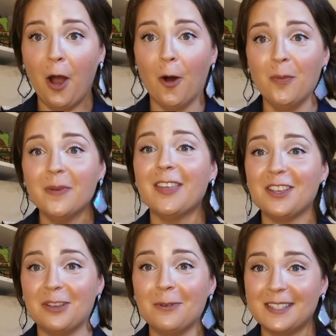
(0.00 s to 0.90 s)
hope
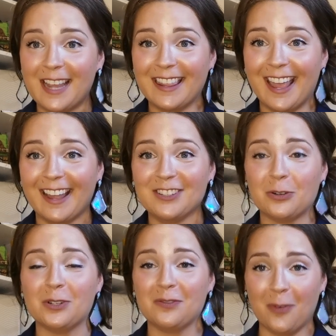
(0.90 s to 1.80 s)
that you would say the
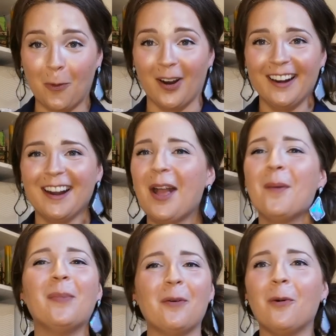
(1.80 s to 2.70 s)
answer is 4,
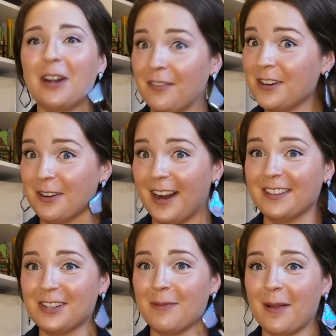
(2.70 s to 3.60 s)
but whatever your
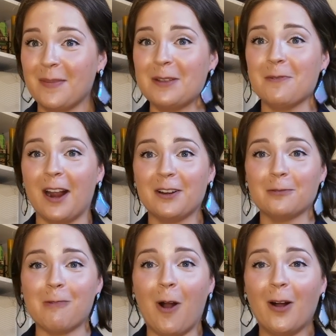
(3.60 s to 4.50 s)
answer might be right
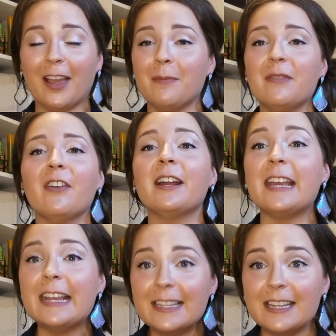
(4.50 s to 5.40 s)
or wrong, it'd be very
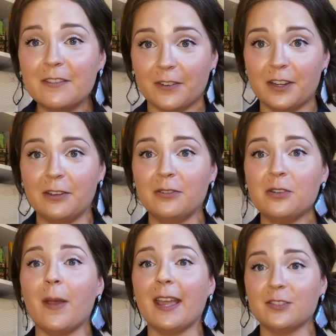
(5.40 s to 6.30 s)
easy for you
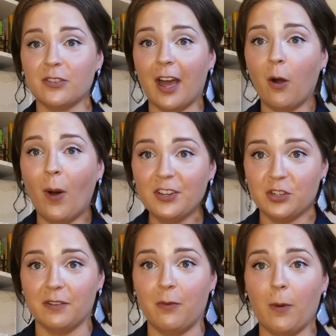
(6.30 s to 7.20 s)
to answer that
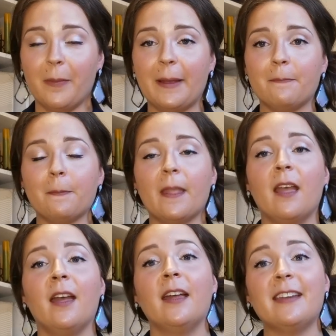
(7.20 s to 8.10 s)
question for me.
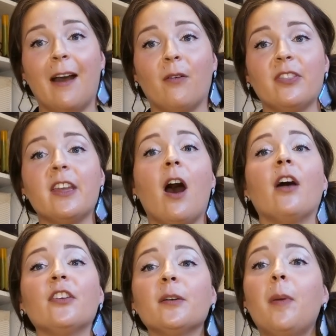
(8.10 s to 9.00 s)
Now, the
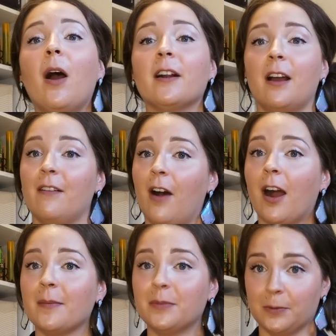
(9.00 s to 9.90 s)
other part of
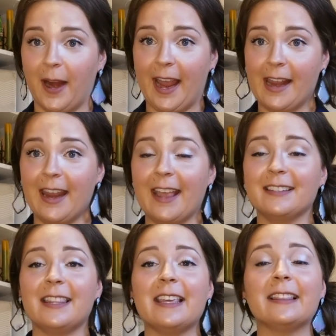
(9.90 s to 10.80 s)
our brain
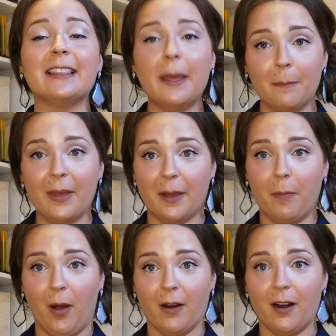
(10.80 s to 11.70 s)
is the limbic
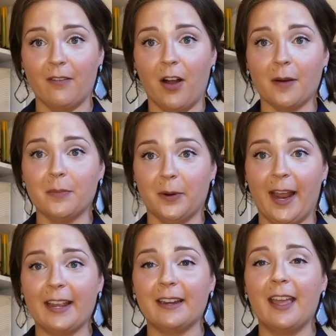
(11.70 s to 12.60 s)
part of our
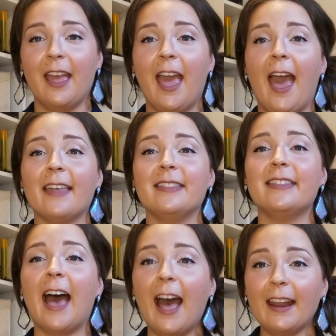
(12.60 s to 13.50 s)
brain, and
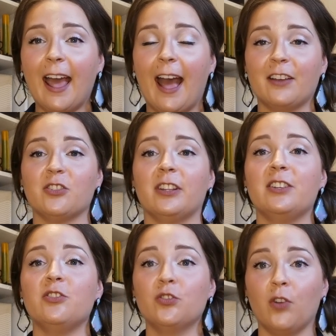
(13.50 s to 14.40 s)
that
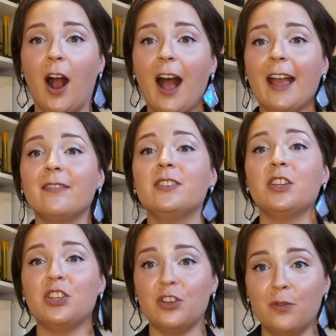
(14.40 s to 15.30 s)
actually drives
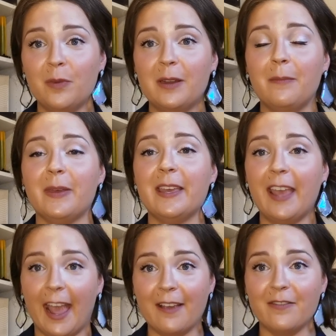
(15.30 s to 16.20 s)
human
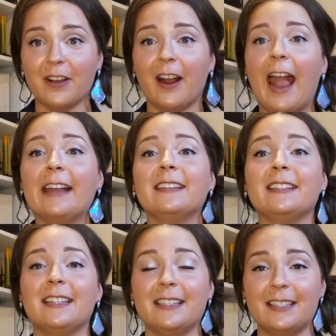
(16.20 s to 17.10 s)
behavior and
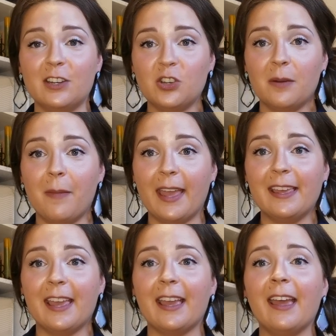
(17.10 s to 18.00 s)
decision
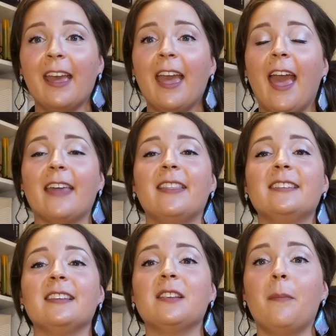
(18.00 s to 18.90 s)
making. And
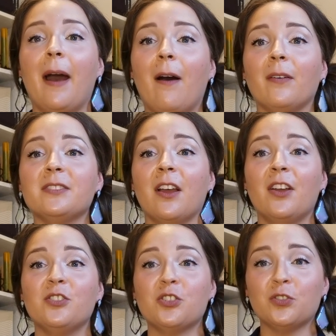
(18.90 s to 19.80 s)
this is about
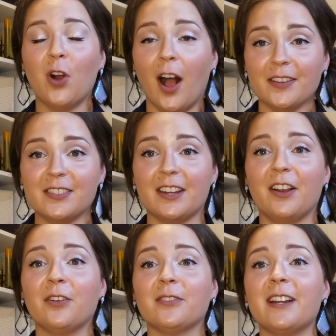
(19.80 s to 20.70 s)
trust
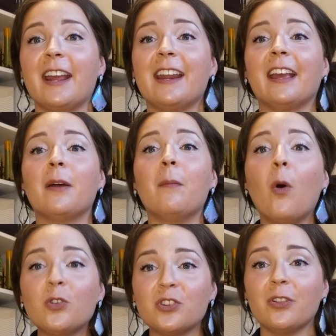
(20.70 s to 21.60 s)
and creating an
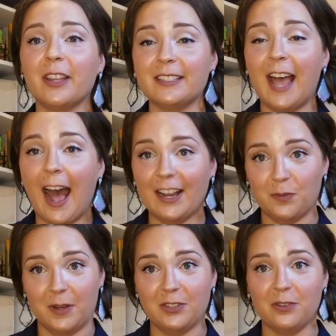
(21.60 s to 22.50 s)
emotional
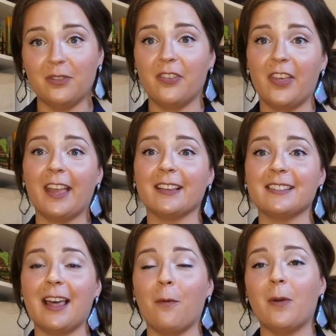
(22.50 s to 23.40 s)
attachment to the
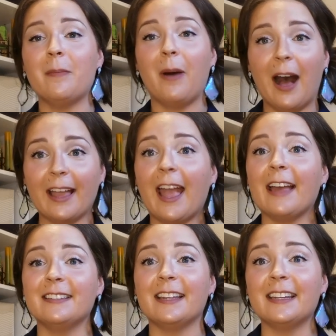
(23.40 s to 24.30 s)
things that we buy
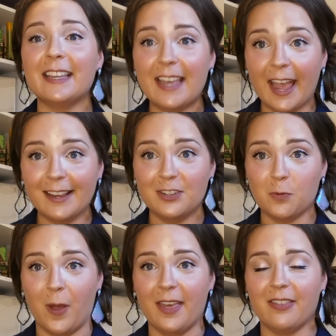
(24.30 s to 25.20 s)
and
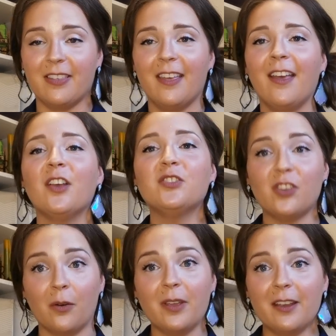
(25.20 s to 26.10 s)
engage with.
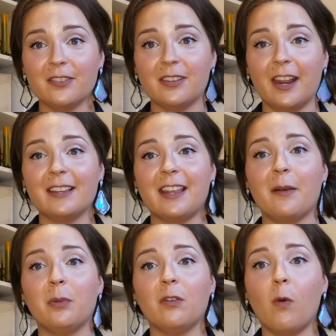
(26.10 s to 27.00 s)
So, here's an
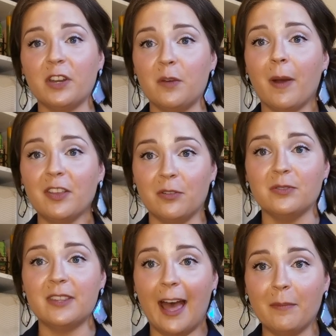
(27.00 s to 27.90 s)
example of when you might
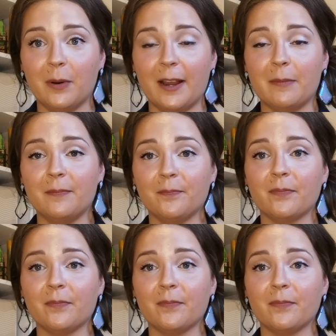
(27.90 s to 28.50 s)
use that brain.